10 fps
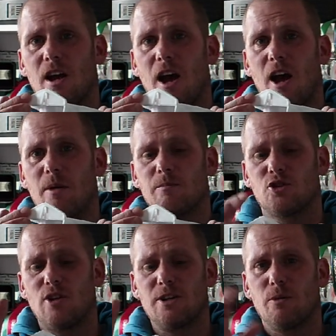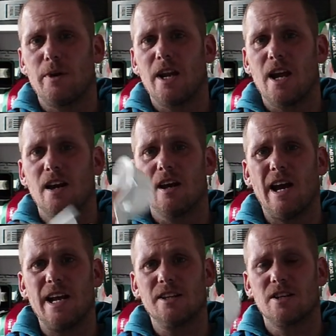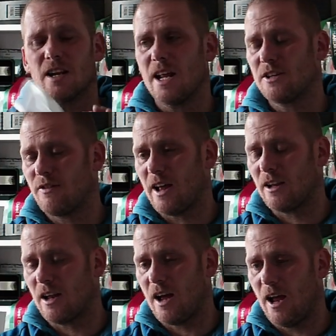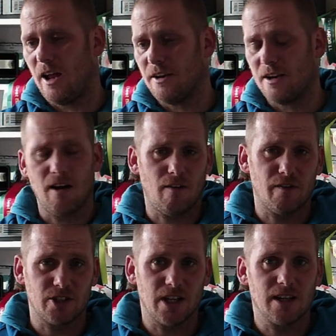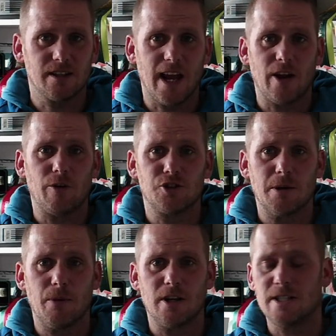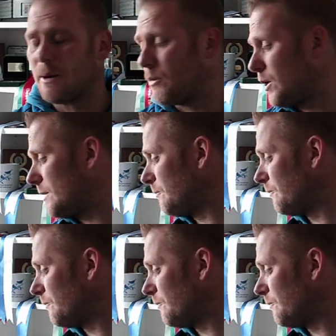um, straight up in here and into the nest felt, and obviously getting onto your birds at that point.